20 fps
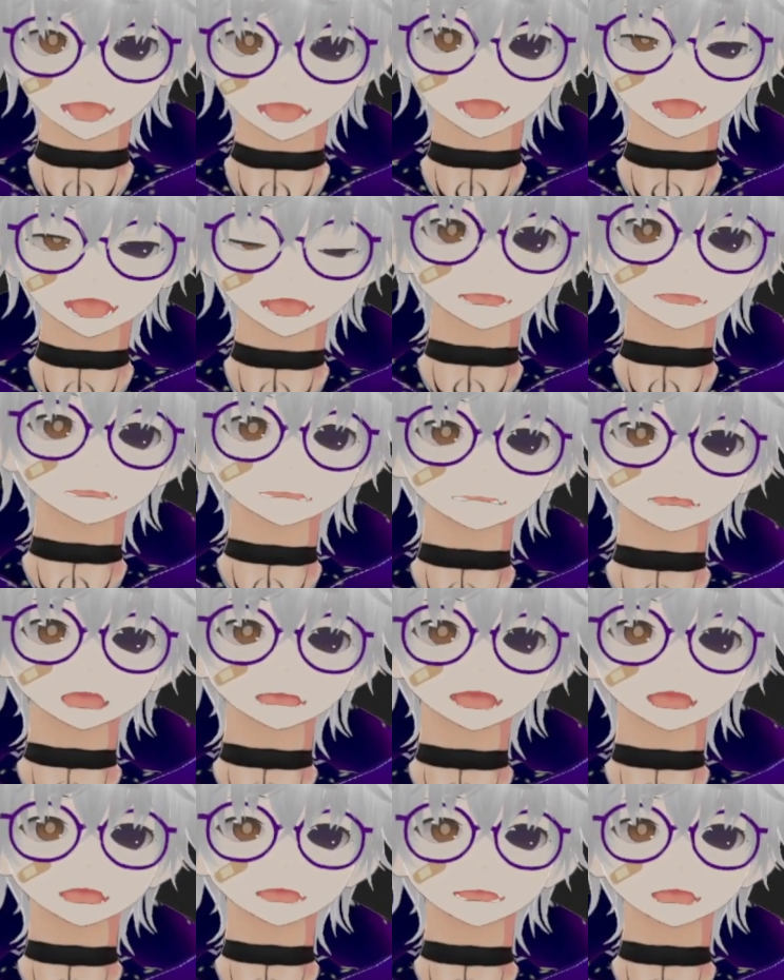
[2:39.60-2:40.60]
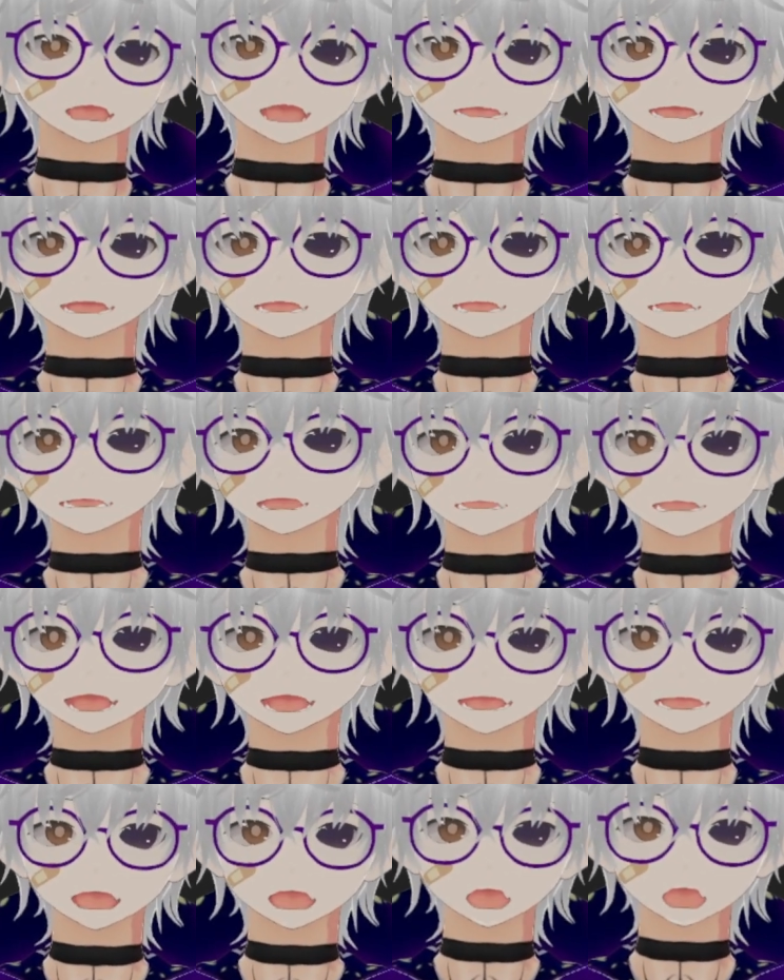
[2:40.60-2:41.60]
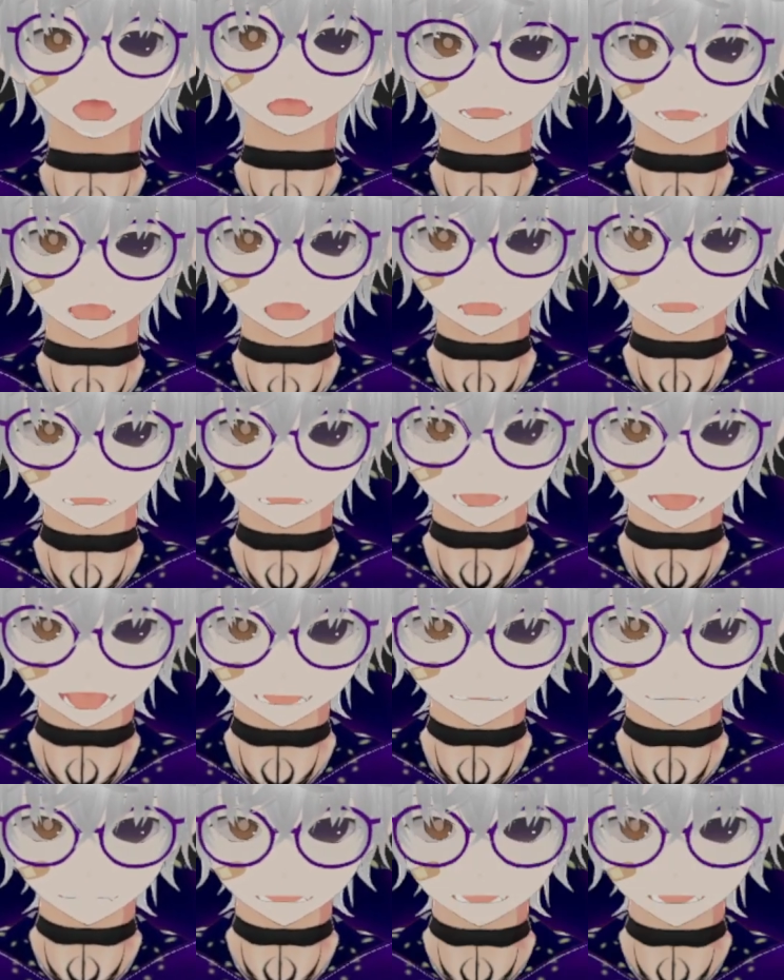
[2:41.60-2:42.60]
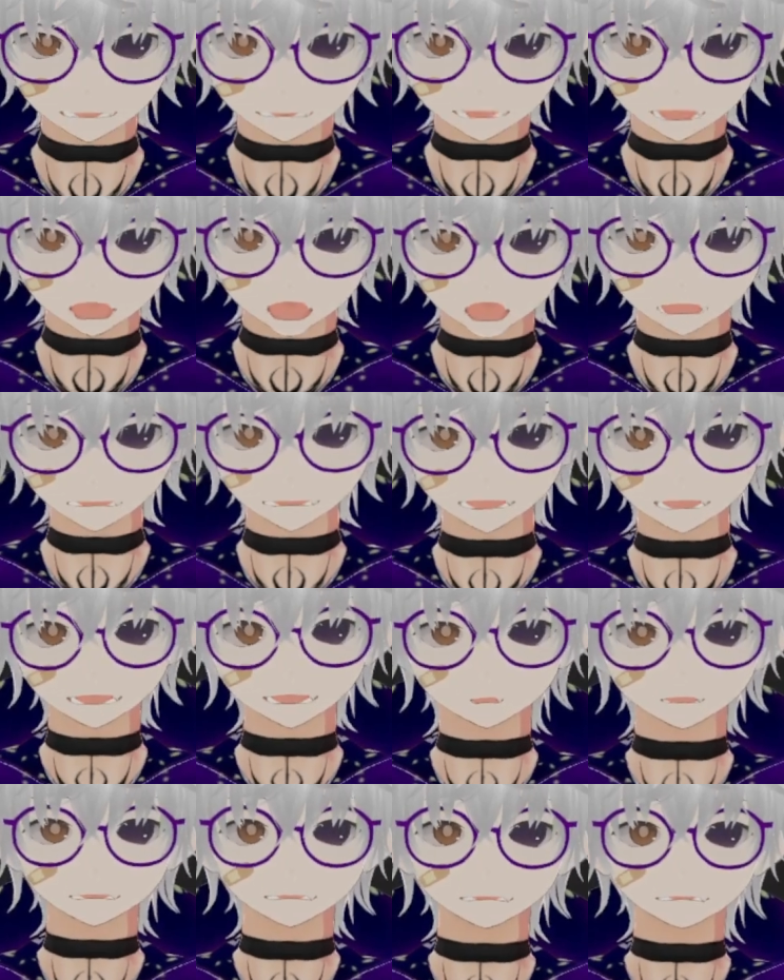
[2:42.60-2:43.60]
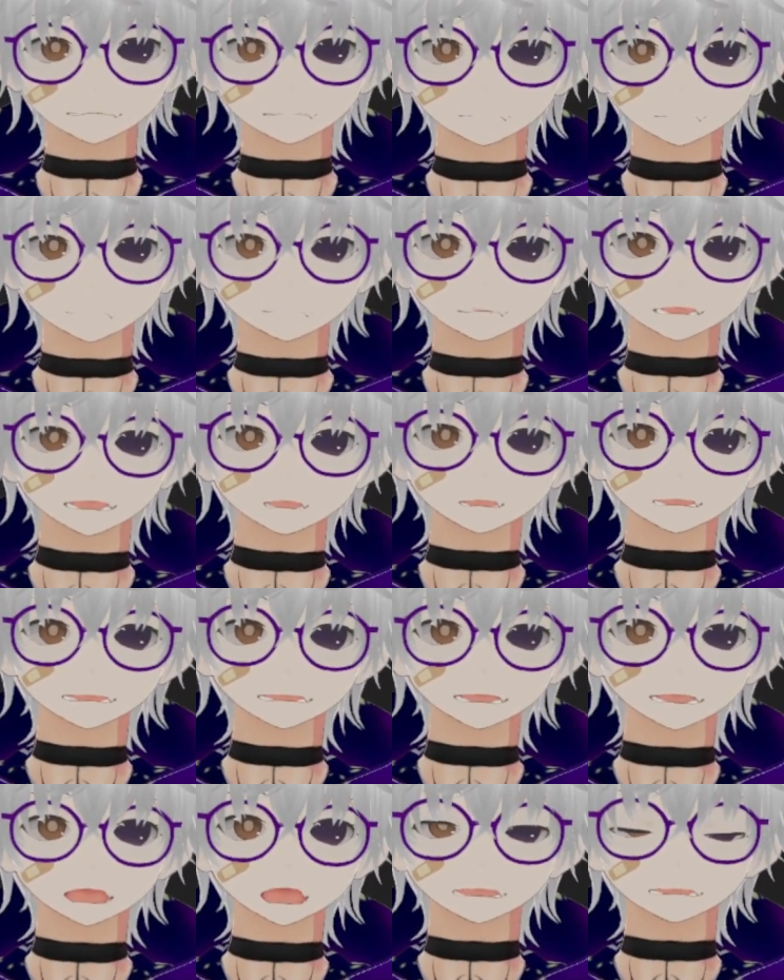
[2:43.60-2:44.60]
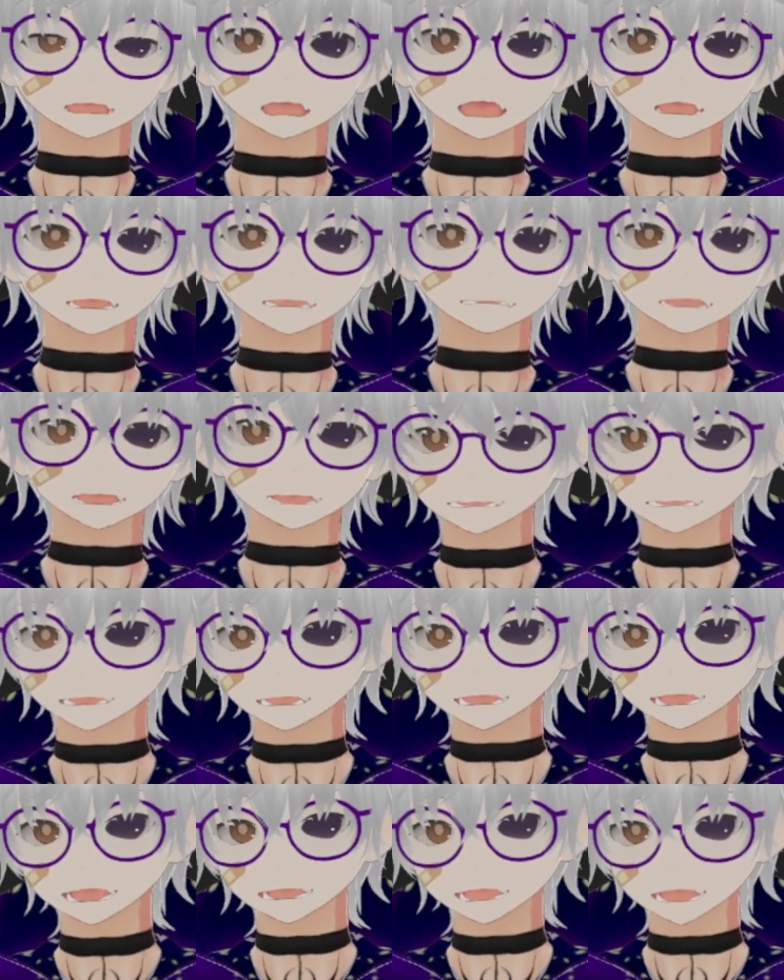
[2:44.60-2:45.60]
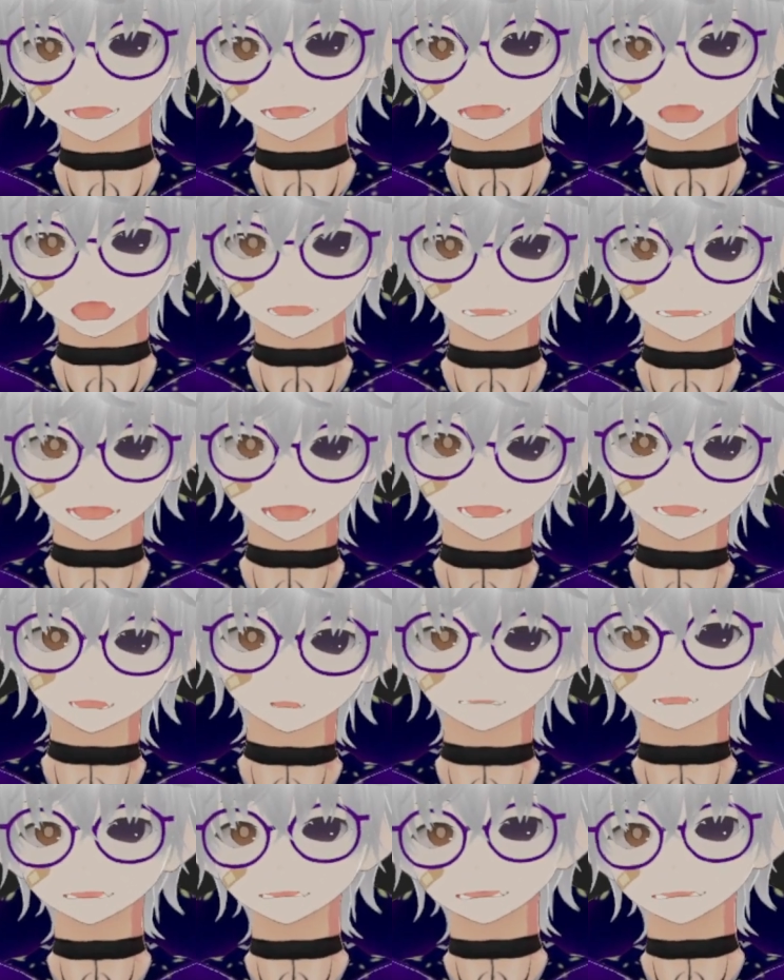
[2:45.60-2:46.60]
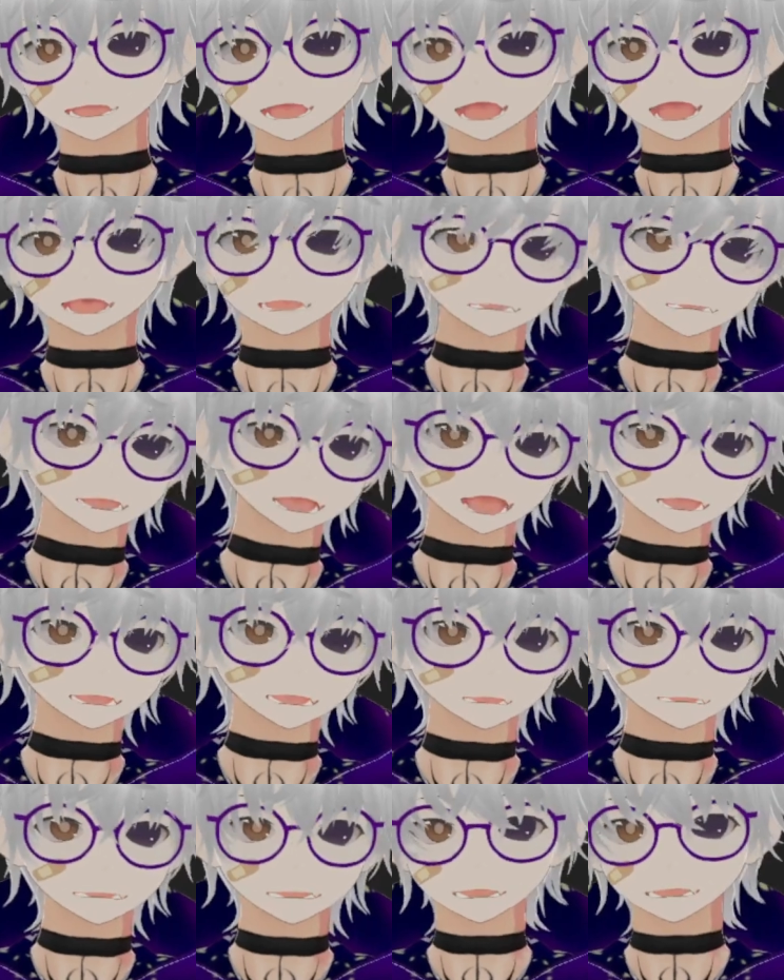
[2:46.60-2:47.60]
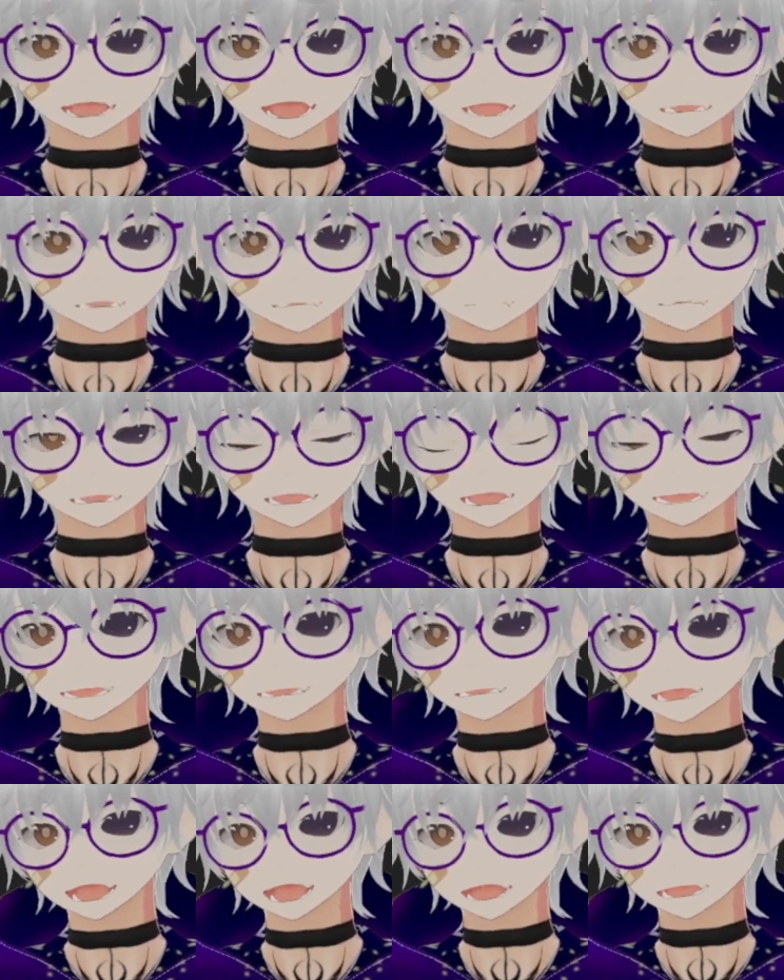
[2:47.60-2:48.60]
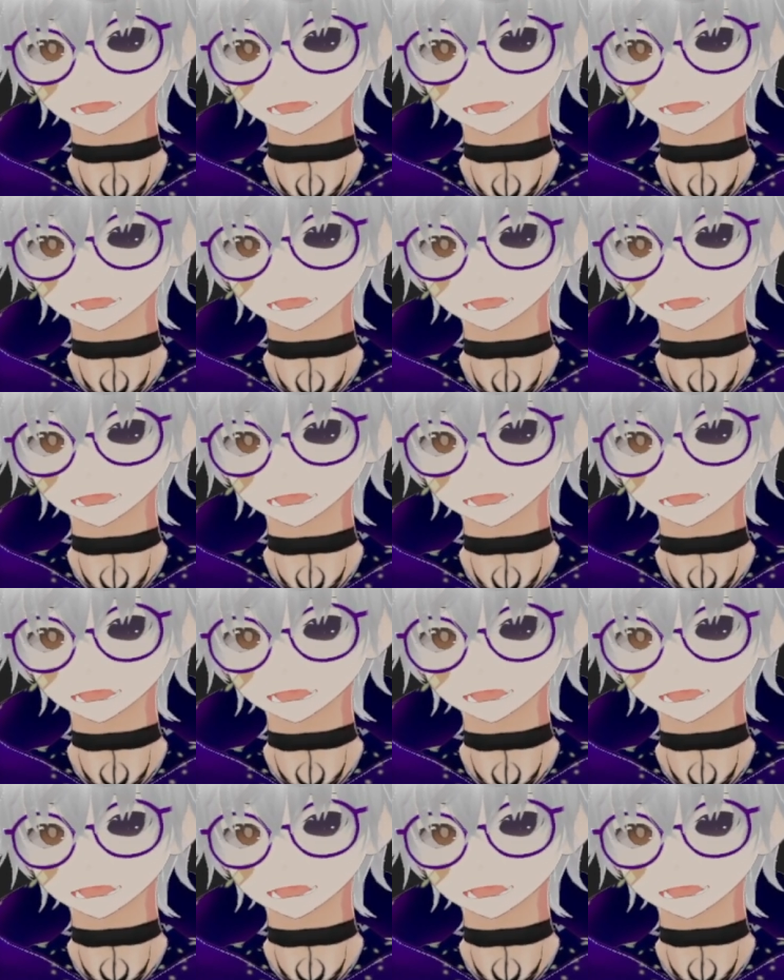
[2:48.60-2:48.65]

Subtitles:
hear a lot of people give him like the raspy voice that you'd see on someone who's barely clinging on to the edge of life, but I feel like he doesn't really have that.